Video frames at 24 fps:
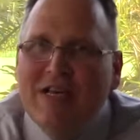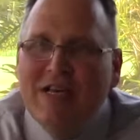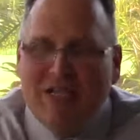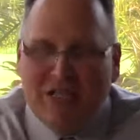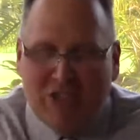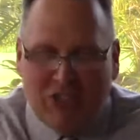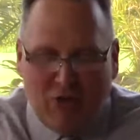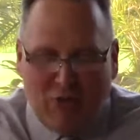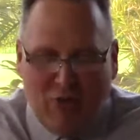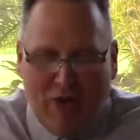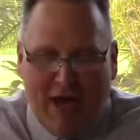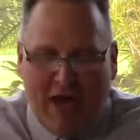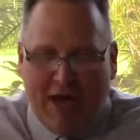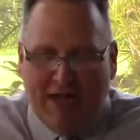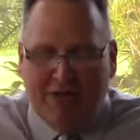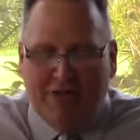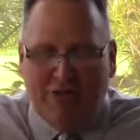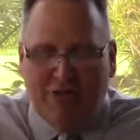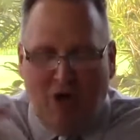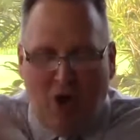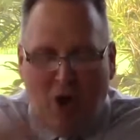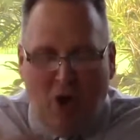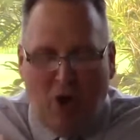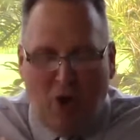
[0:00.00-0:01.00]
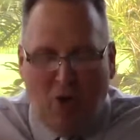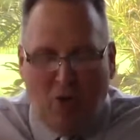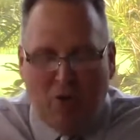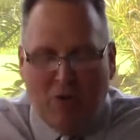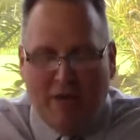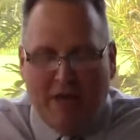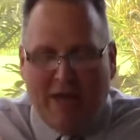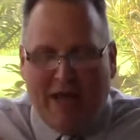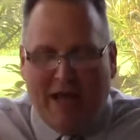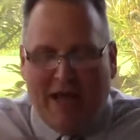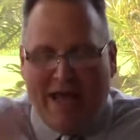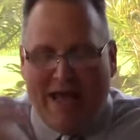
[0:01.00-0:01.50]
So I know
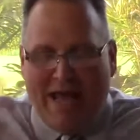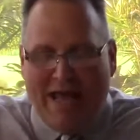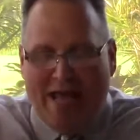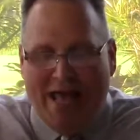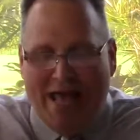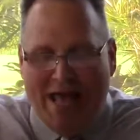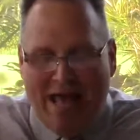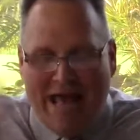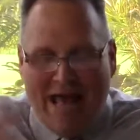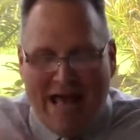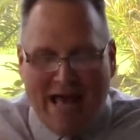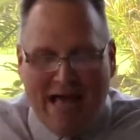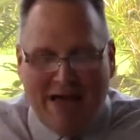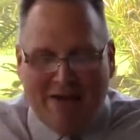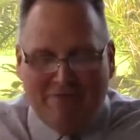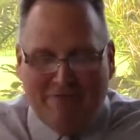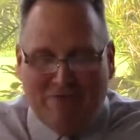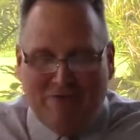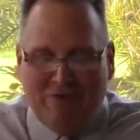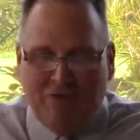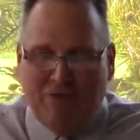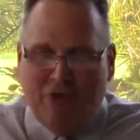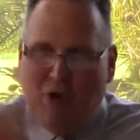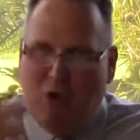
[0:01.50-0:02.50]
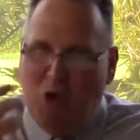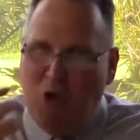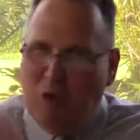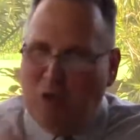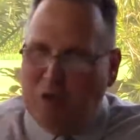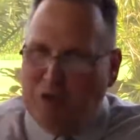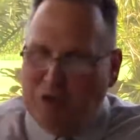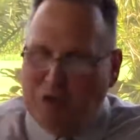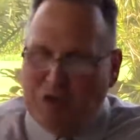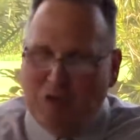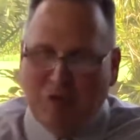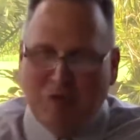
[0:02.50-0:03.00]
that I have the
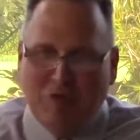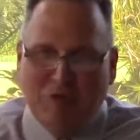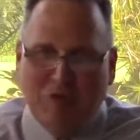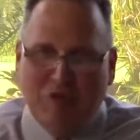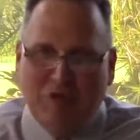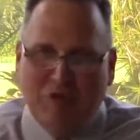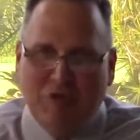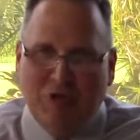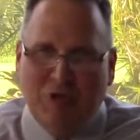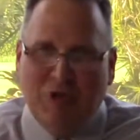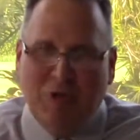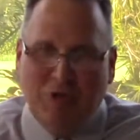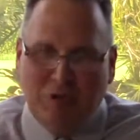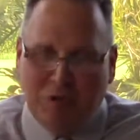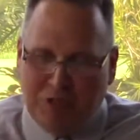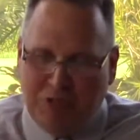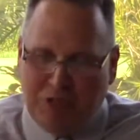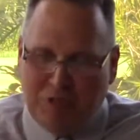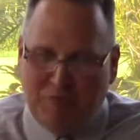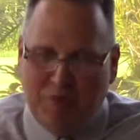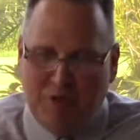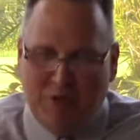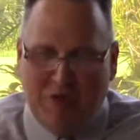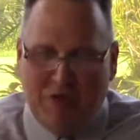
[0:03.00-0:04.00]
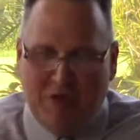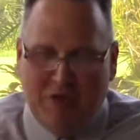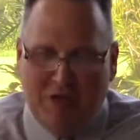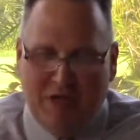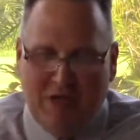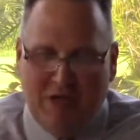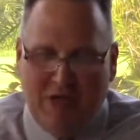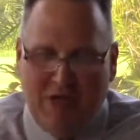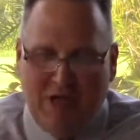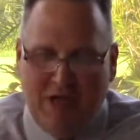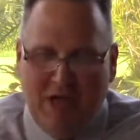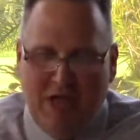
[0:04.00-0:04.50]
Holy Ghost, the Holy Spirit,
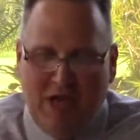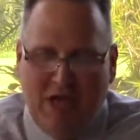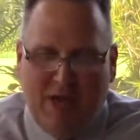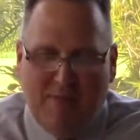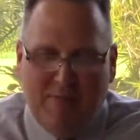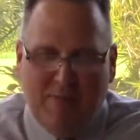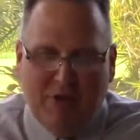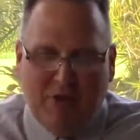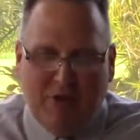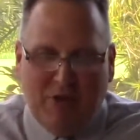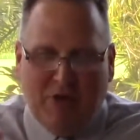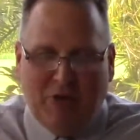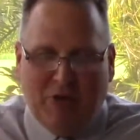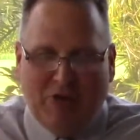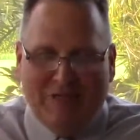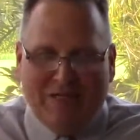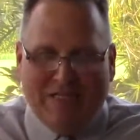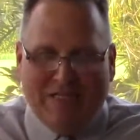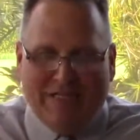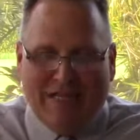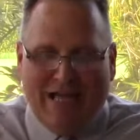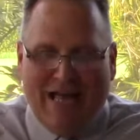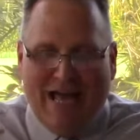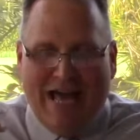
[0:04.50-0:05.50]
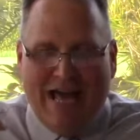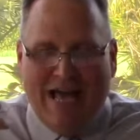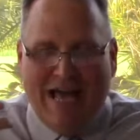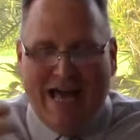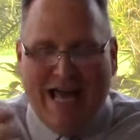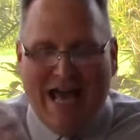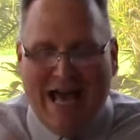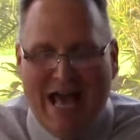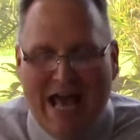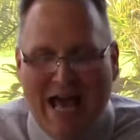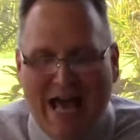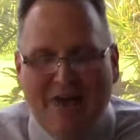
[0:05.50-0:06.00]
because I
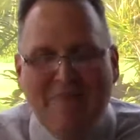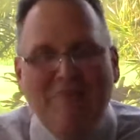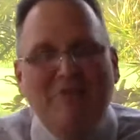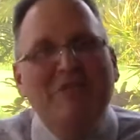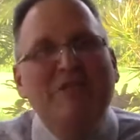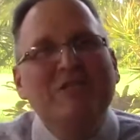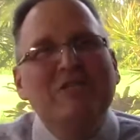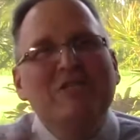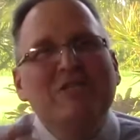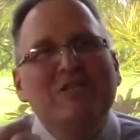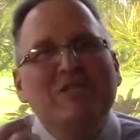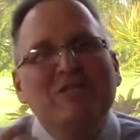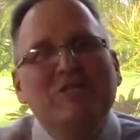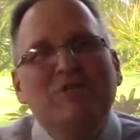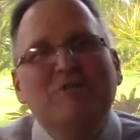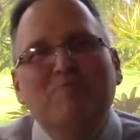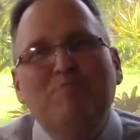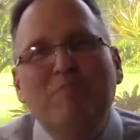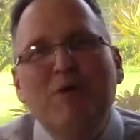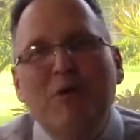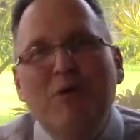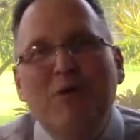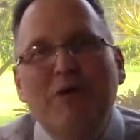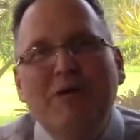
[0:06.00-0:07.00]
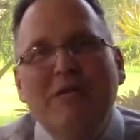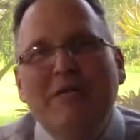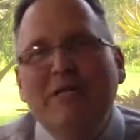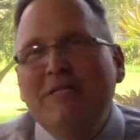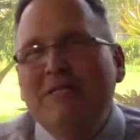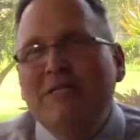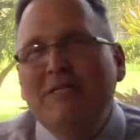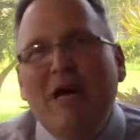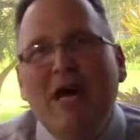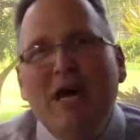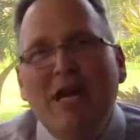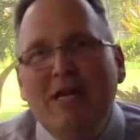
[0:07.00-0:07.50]
have His Spirit
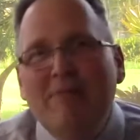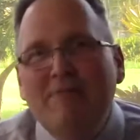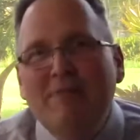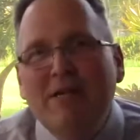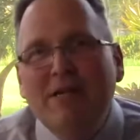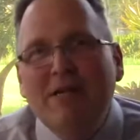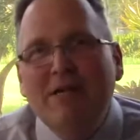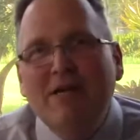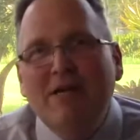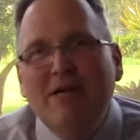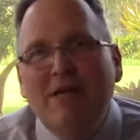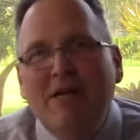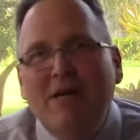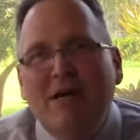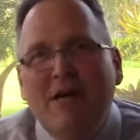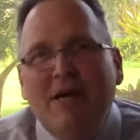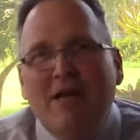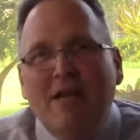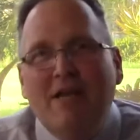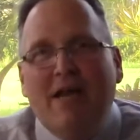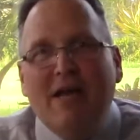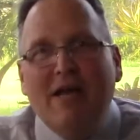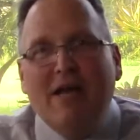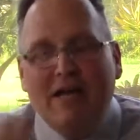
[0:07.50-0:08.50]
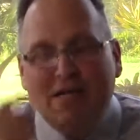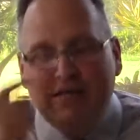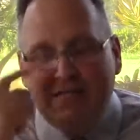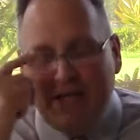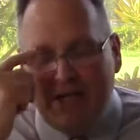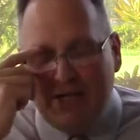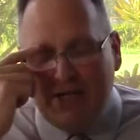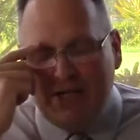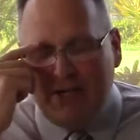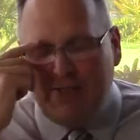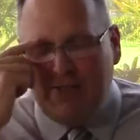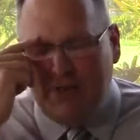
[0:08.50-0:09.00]
inside of me. Like I
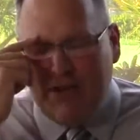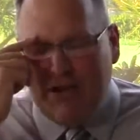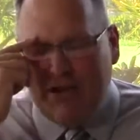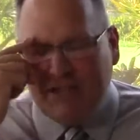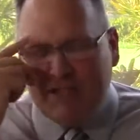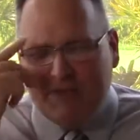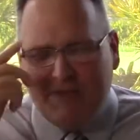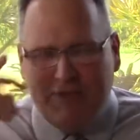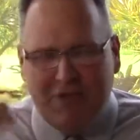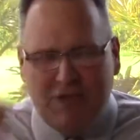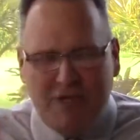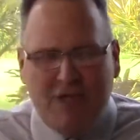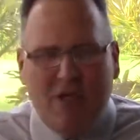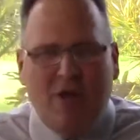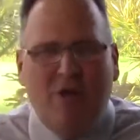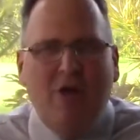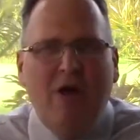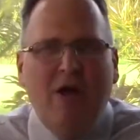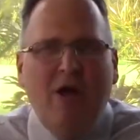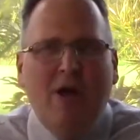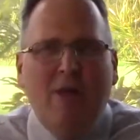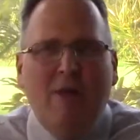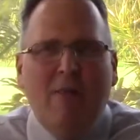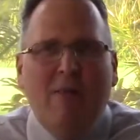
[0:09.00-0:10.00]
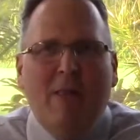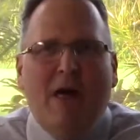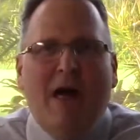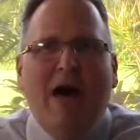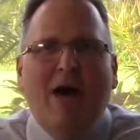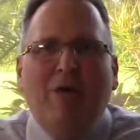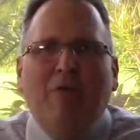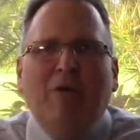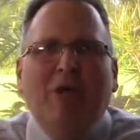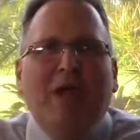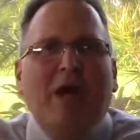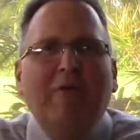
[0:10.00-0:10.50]
said in a past video,
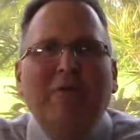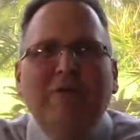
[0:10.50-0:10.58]
I, when I